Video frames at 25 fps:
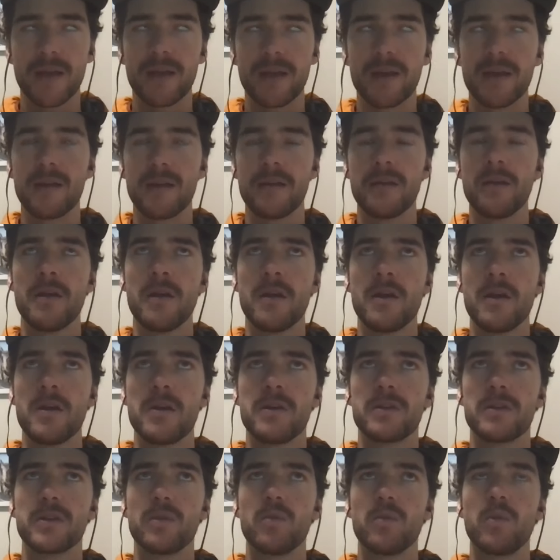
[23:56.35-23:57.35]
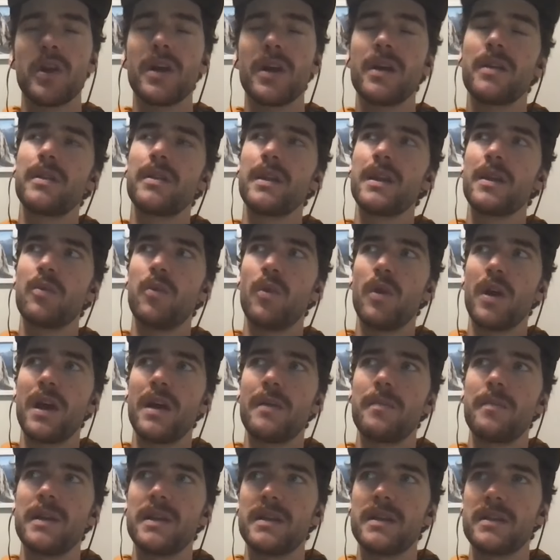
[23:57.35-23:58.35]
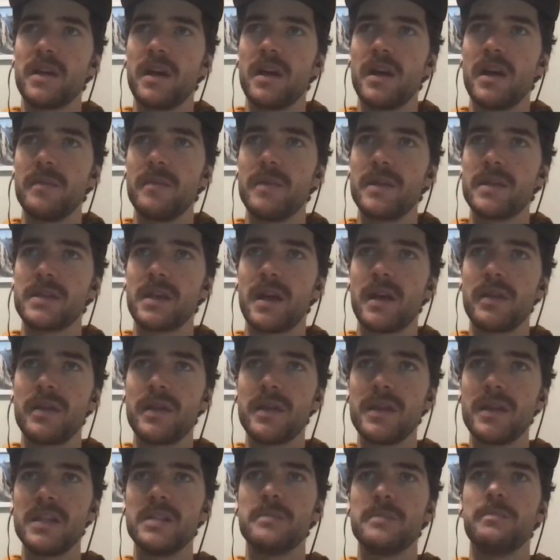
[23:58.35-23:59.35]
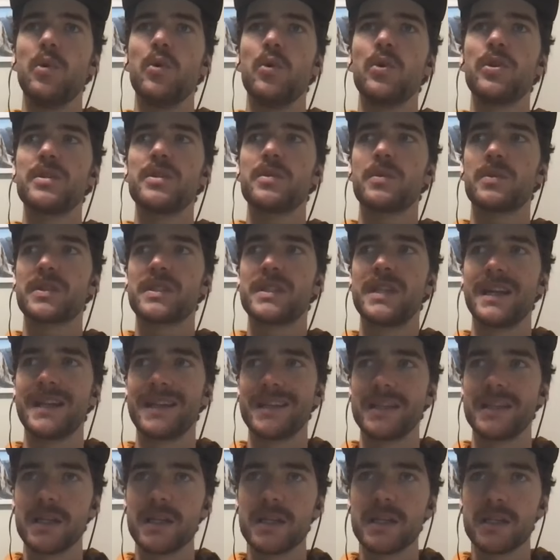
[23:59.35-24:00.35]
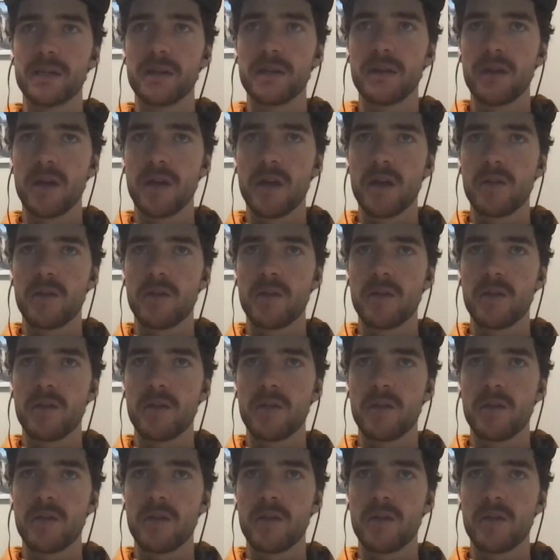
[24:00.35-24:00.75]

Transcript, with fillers: And so what I think will happen in time is I think these borders will still exist,